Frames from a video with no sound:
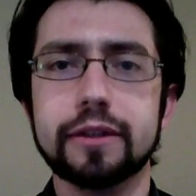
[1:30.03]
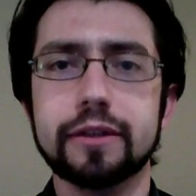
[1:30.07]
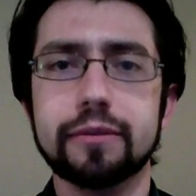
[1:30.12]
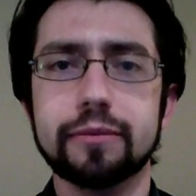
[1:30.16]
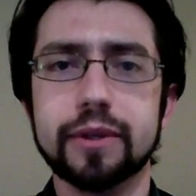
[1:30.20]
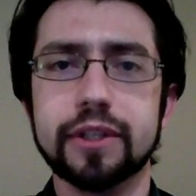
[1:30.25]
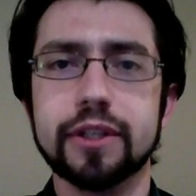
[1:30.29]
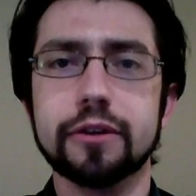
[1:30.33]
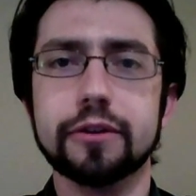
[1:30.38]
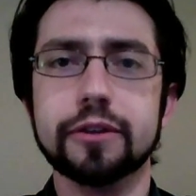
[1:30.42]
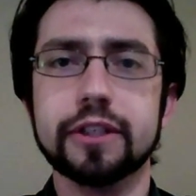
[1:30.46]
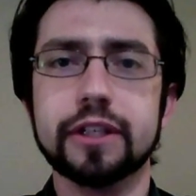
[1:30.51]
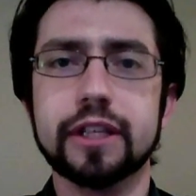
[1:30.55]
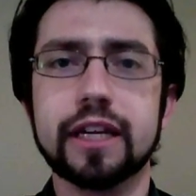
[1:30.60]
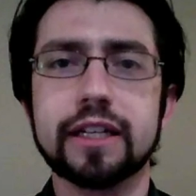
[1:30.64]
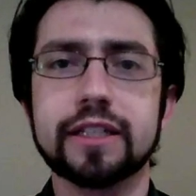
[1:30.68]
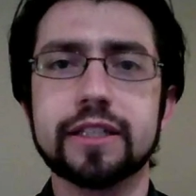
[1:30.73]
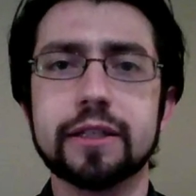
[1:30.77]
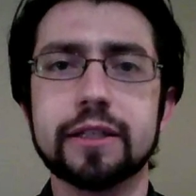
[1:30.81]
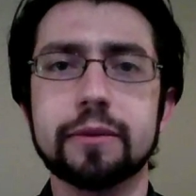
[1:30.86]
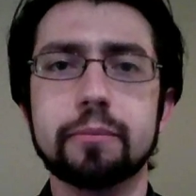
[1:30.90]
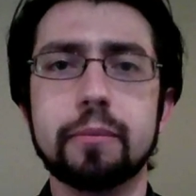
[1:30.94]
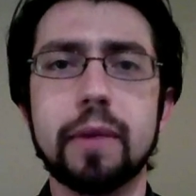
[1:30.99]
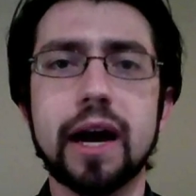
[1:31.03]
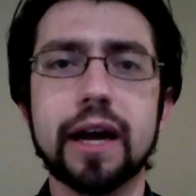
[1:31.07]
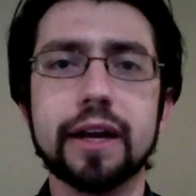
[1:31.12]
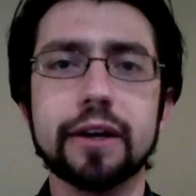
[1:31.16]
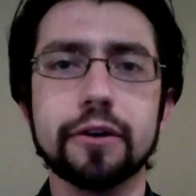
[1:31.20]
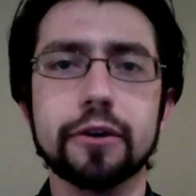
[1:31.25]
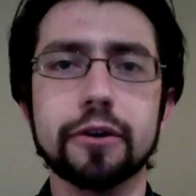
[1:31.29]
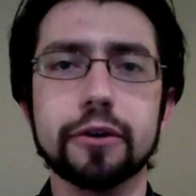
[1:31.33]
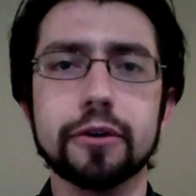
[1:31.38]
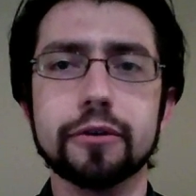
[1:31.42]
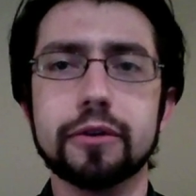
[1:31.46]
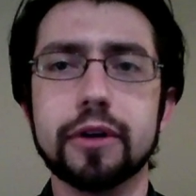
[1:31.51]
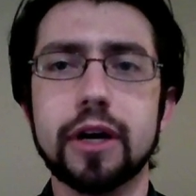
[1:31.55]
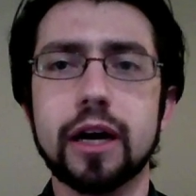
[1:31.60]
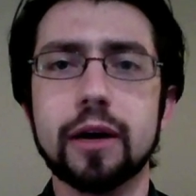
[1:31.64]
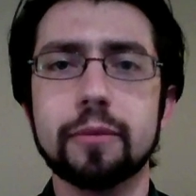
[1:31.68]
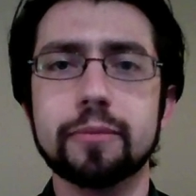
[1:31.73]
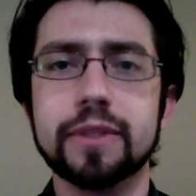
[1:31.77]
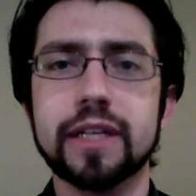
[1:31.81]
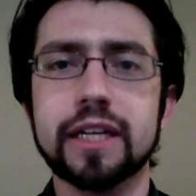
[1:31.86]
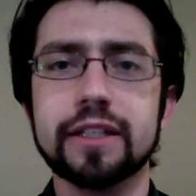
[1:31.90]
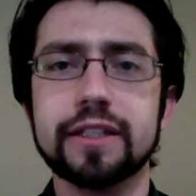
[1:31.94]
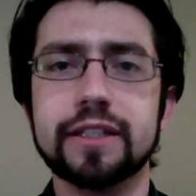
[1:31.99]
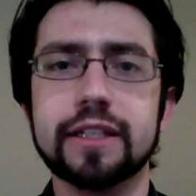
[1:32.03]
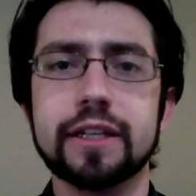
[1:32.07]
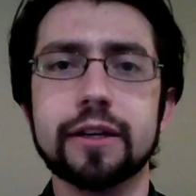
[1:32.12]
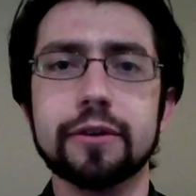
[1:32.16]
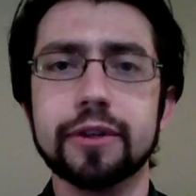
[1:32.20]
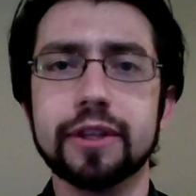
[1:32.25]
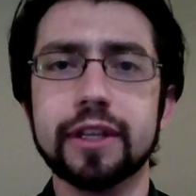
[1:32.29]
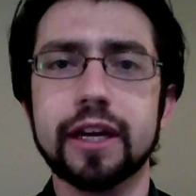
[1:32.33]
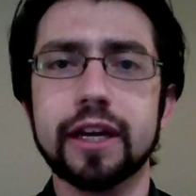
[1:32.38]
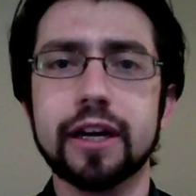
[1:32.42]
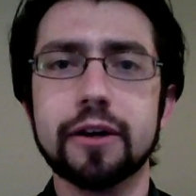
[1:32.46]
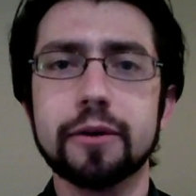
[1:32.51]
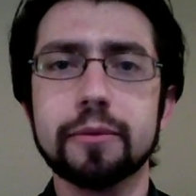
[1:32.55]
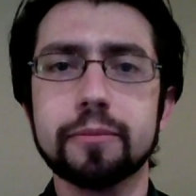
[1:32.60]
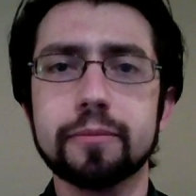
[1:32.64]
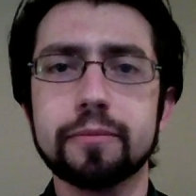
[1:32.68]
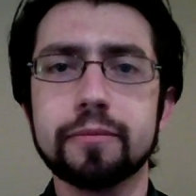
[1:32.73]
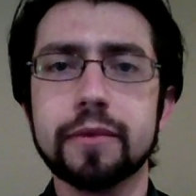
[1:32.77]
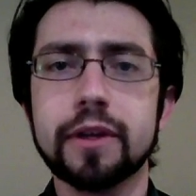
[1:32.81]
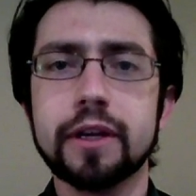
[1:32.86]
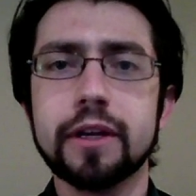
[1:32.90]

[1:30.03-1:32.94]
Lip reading: with only like some minor updates here and there.